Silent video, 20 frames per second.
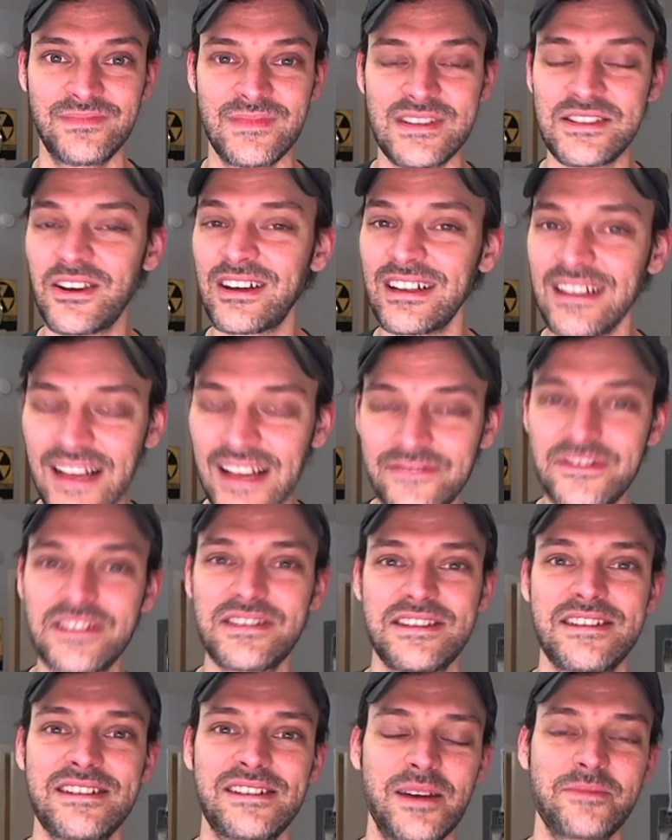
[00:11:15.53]
So I'd love to
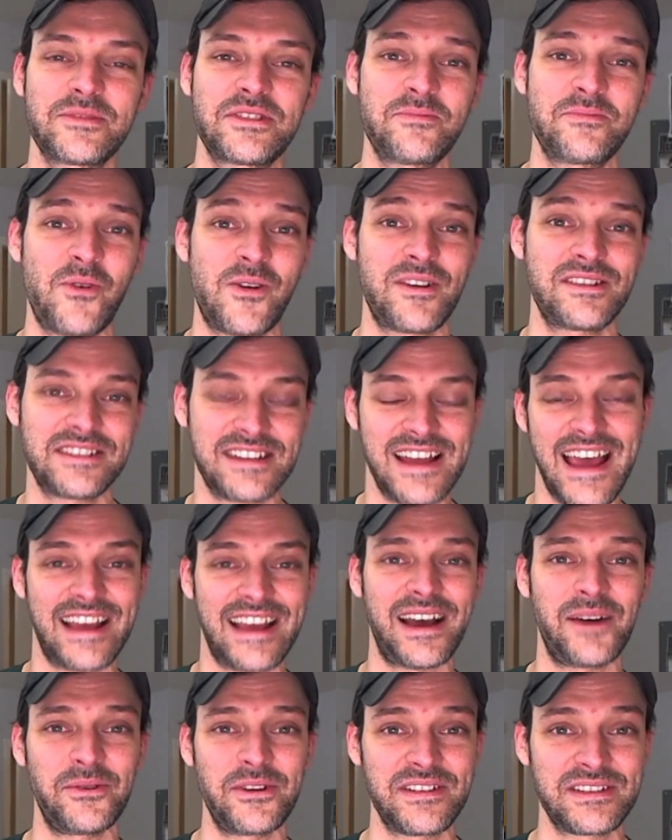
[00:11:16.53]
see you come support us and hang
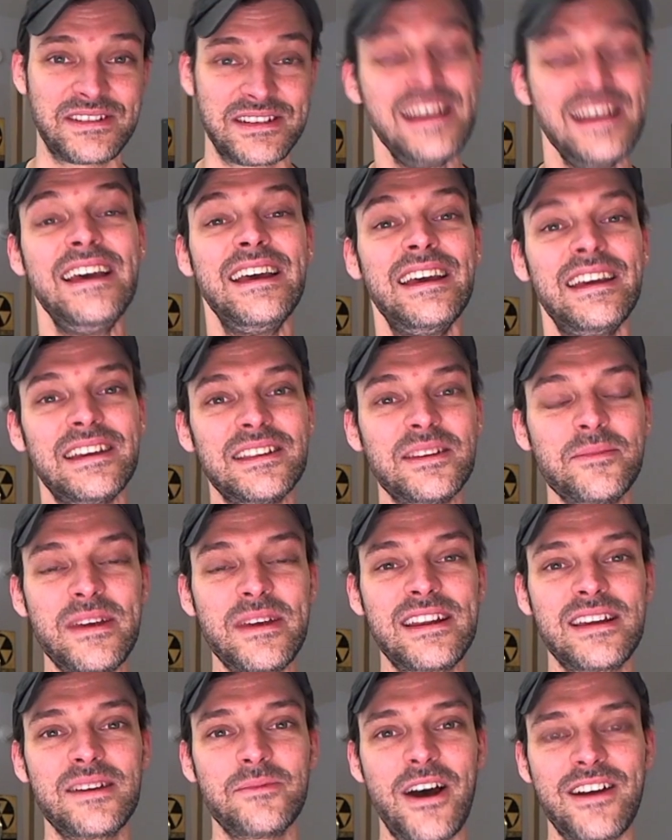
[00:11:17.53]
out with us in the
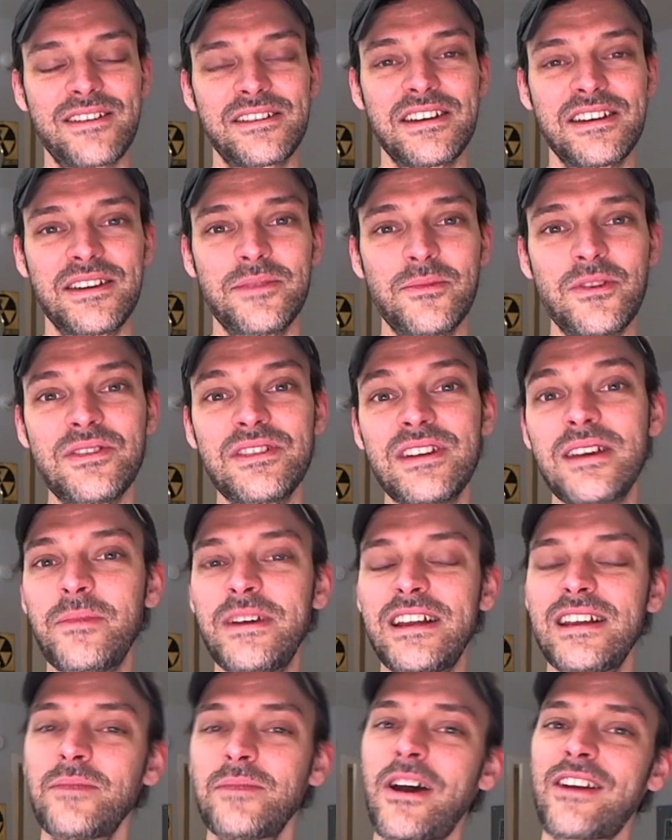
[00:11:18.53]
Media Monarchy community,
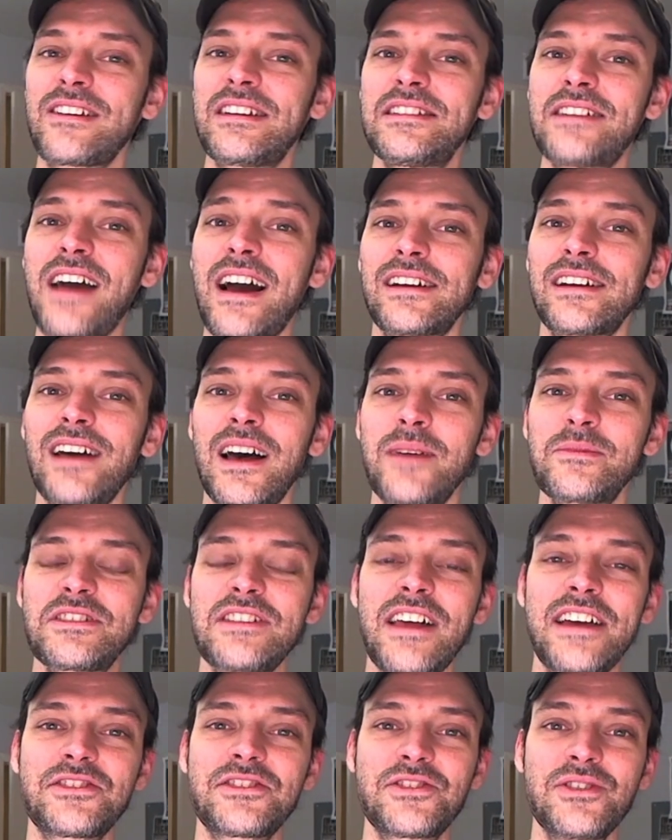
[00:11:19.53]

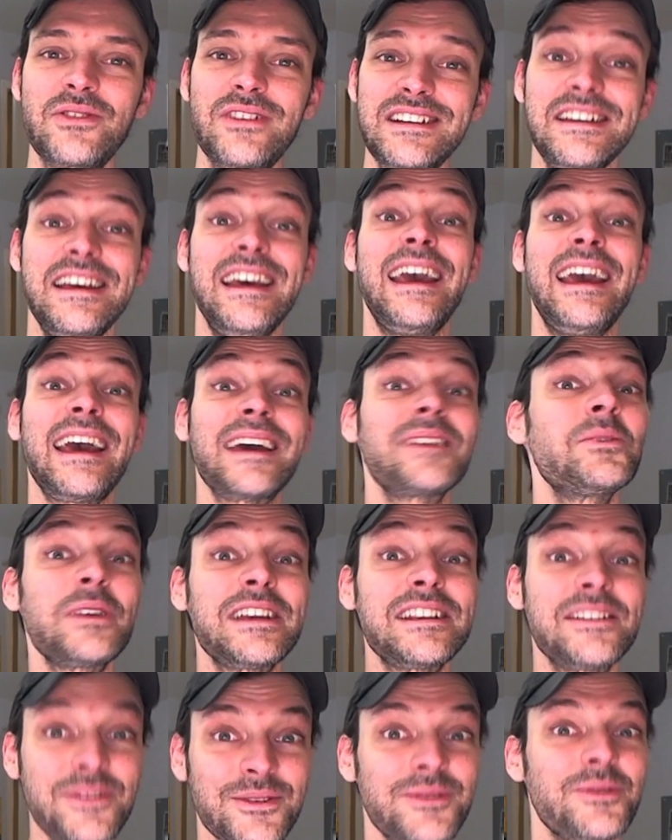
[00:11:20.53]
MediaMonarchy.com/join. And
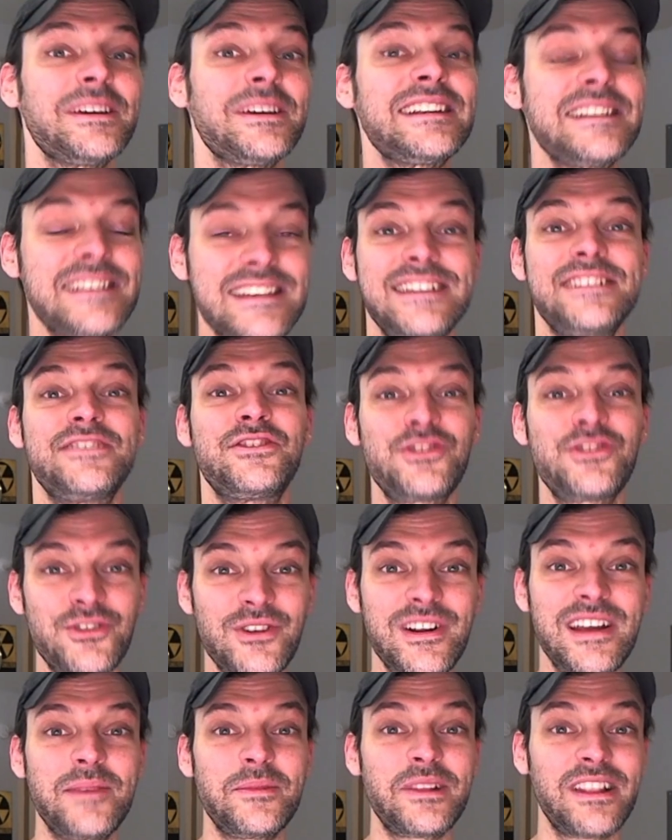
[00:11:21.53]
we do indeed
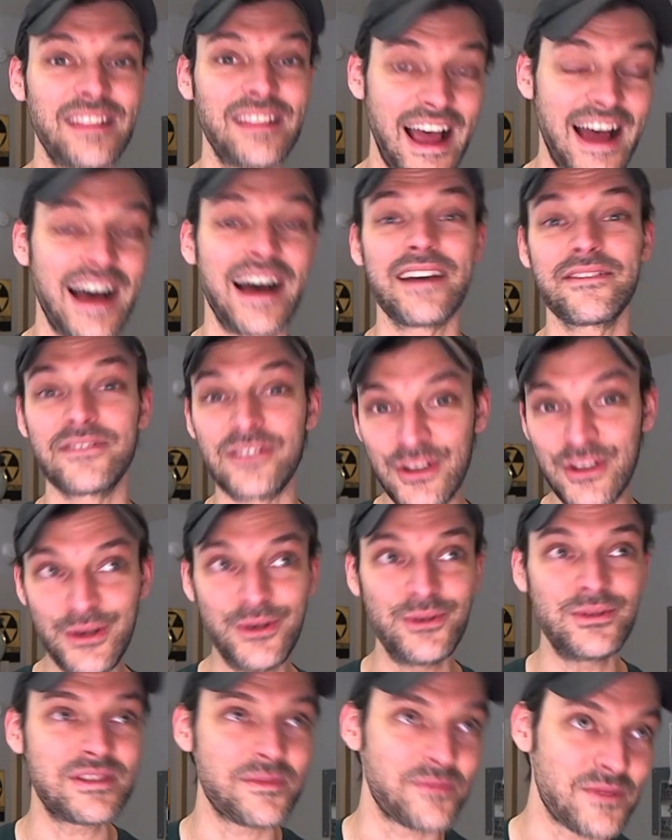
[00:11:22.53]
stream live
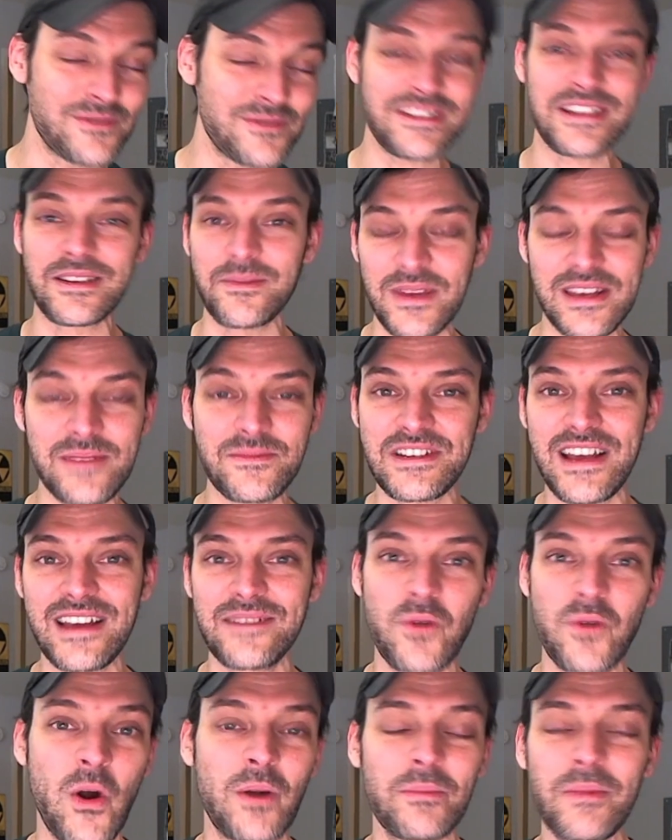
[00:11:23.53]
news, music, memes,
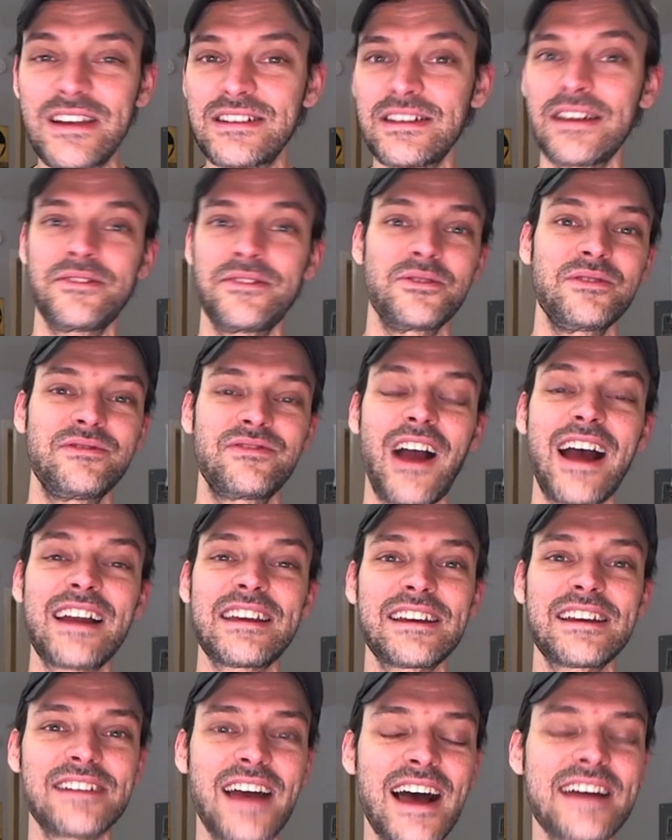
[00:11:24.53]
and more Monday through
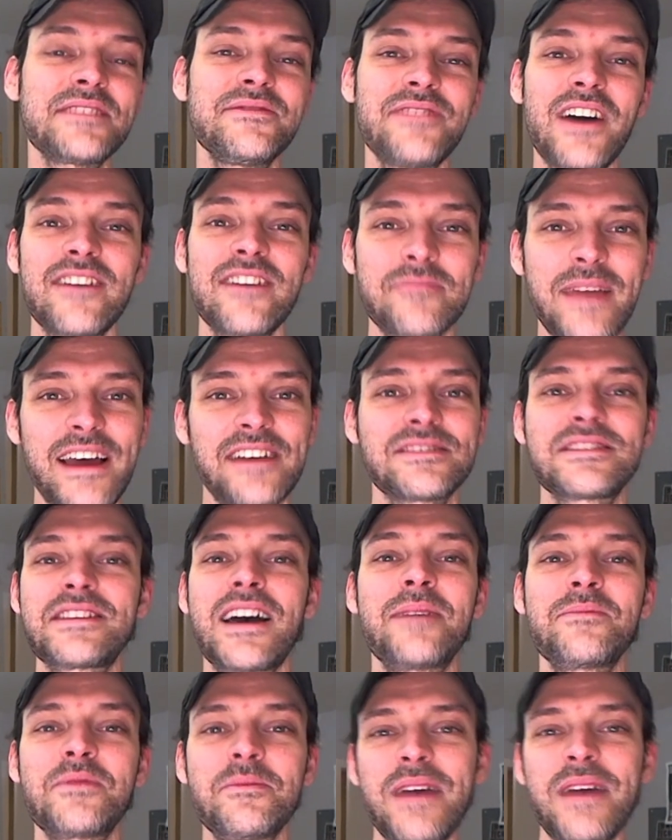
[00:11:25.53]
Friday, 9 to 5 Mountain
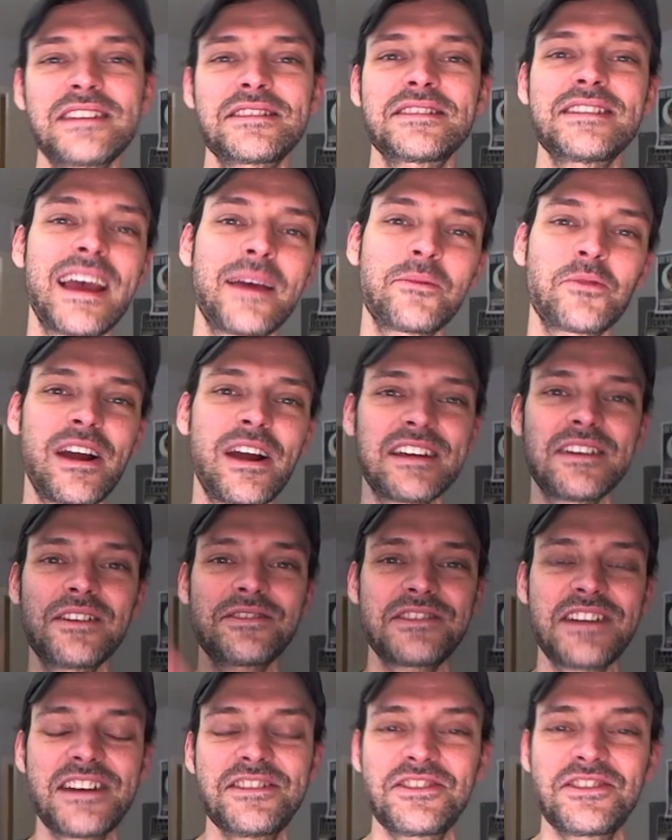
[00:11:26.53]
Time, the best damn radio
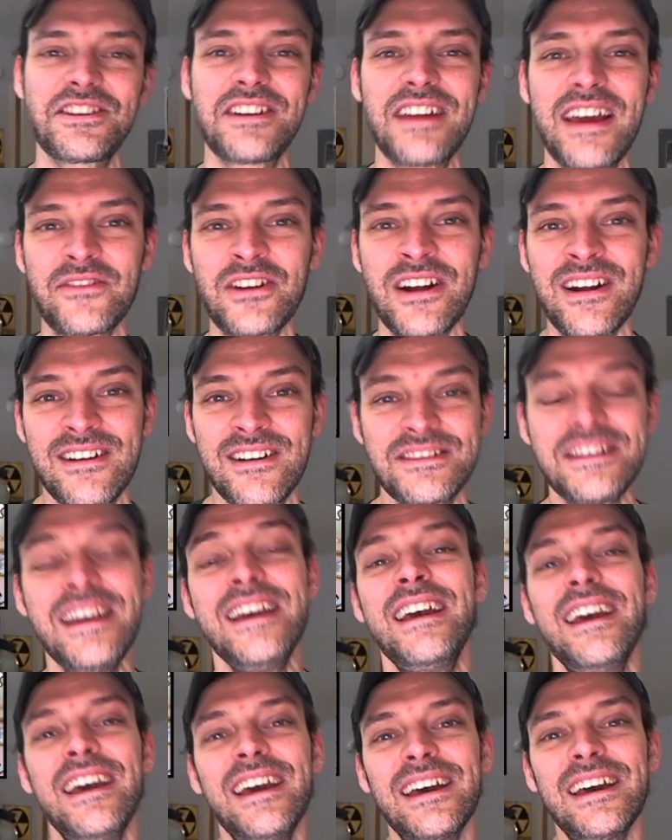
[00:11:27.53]
station you never heard.
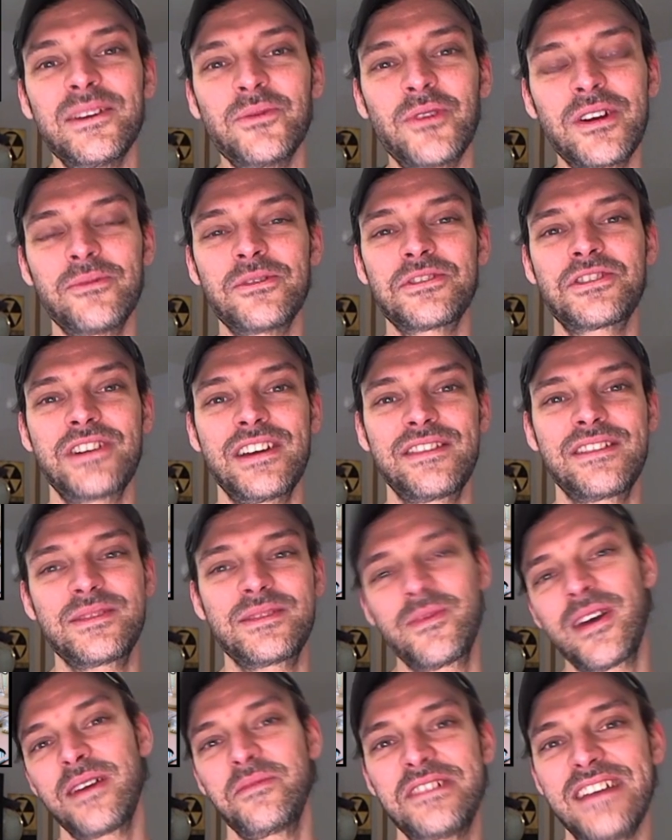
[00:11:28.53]
And we will shut
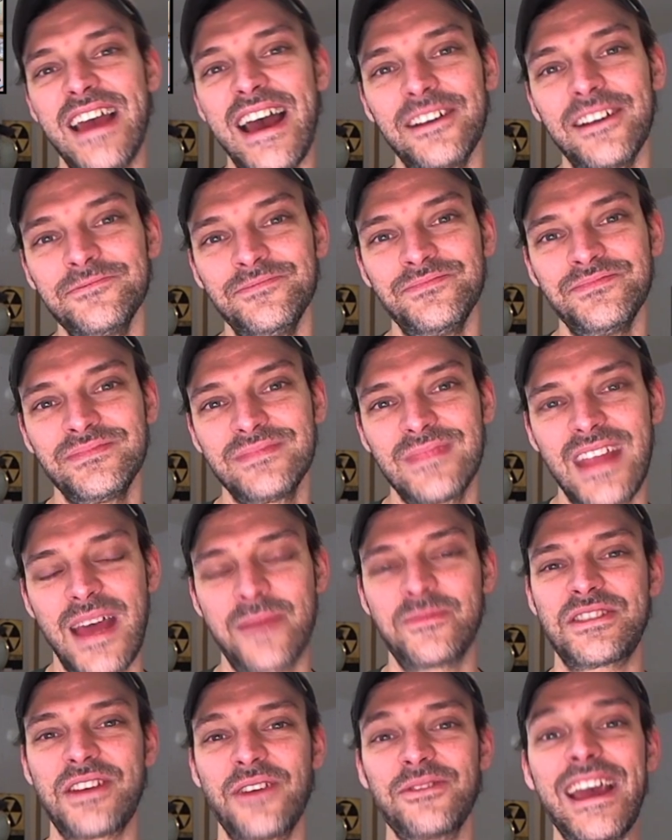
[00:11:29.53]
this baby down.
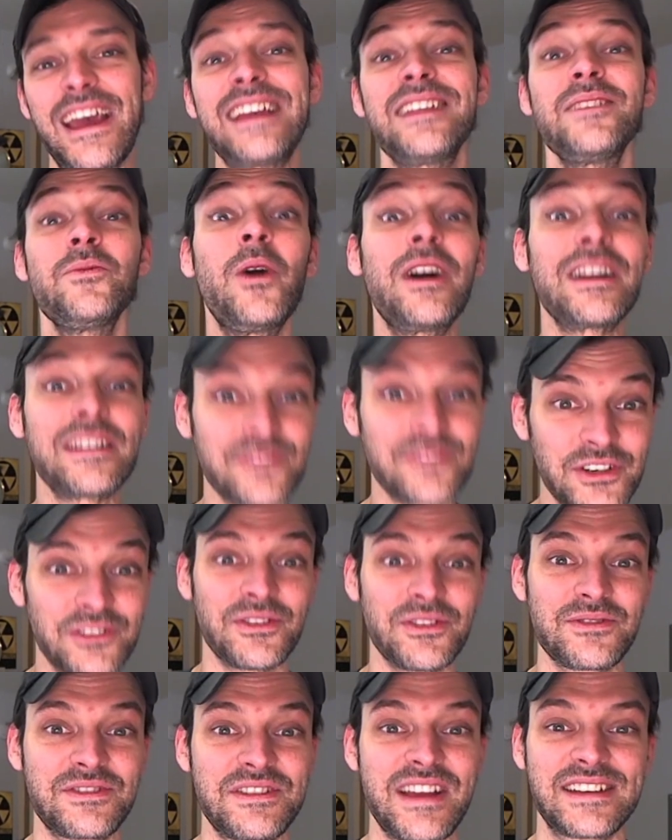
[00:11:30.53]
Episode 81 of Good
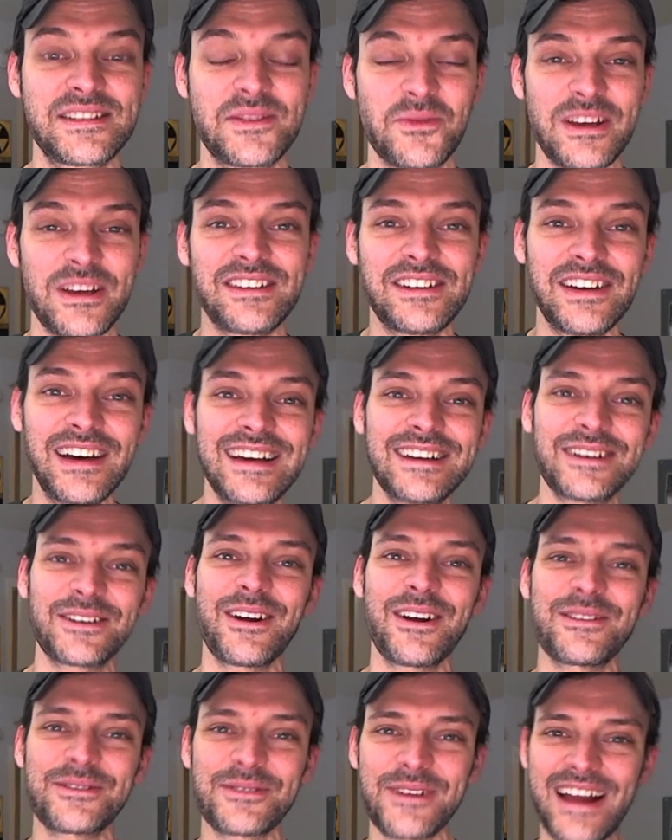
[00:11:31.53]
News Next Week. Cut
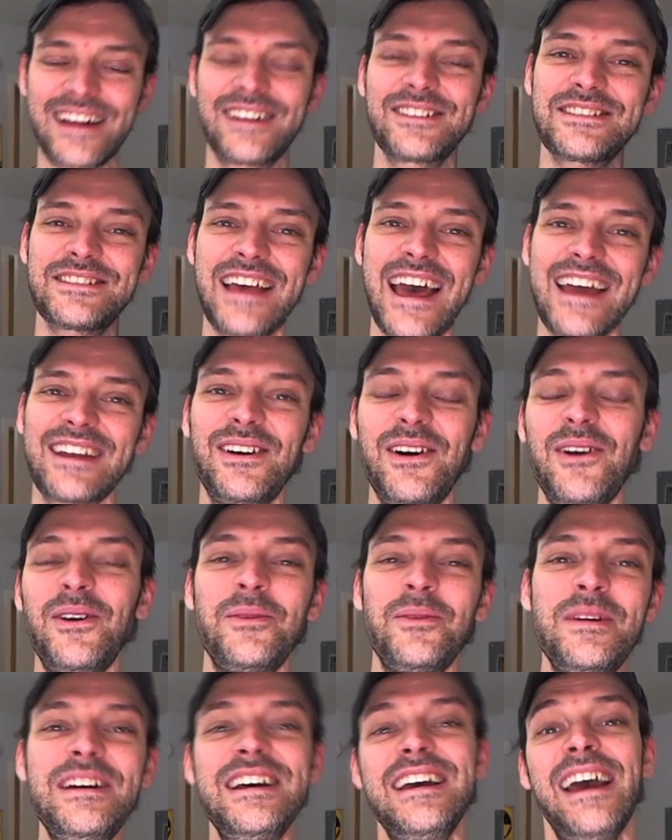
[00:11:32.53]
your own records at
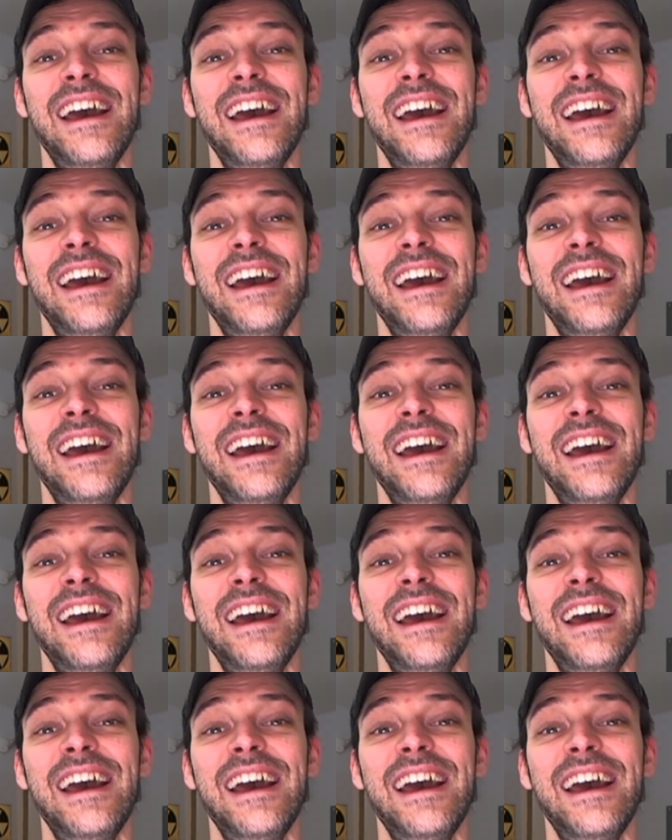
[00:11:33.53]
home.